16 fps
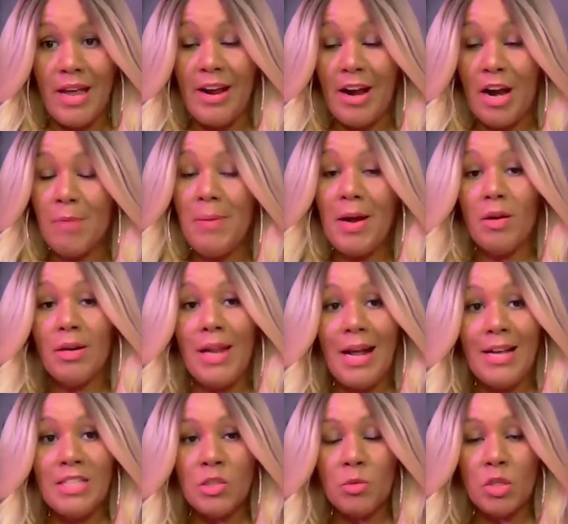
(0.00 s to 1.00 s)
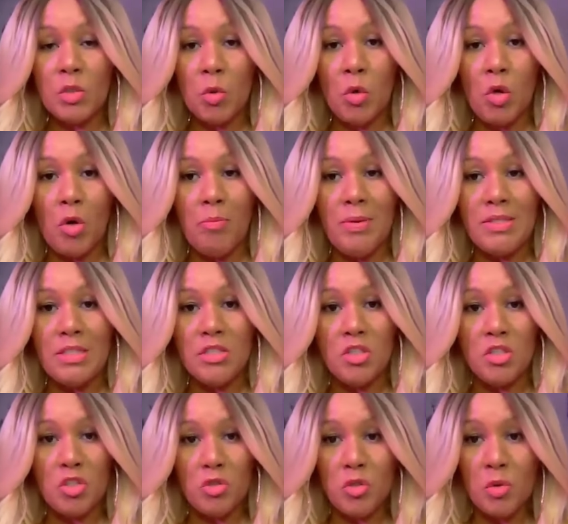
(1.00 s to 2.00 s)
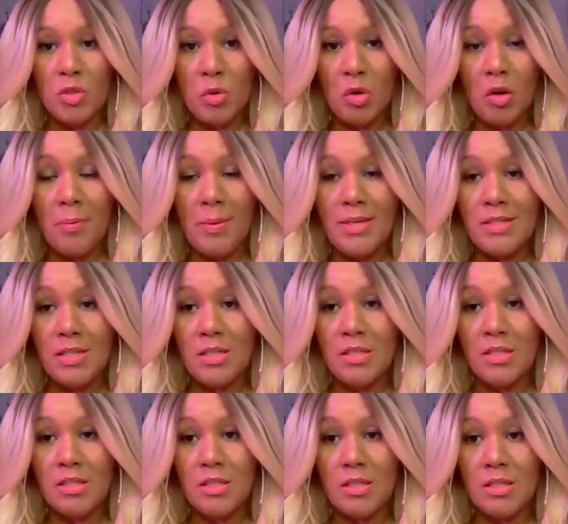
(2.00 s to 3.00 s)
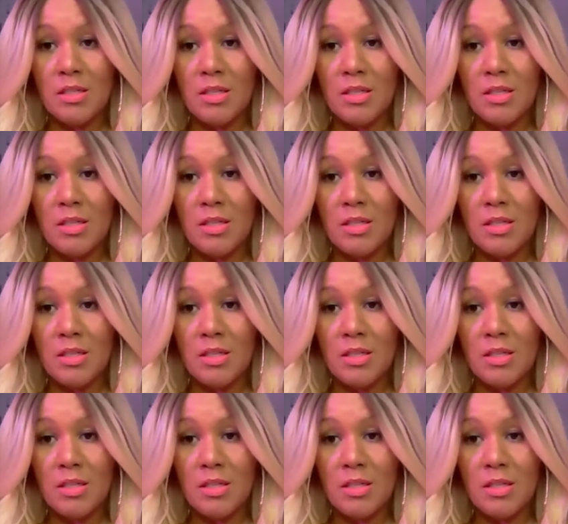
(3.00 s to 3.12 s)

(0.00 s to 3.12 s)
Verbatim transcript: and everybody online is doing a Toro business, should you do a Toro business?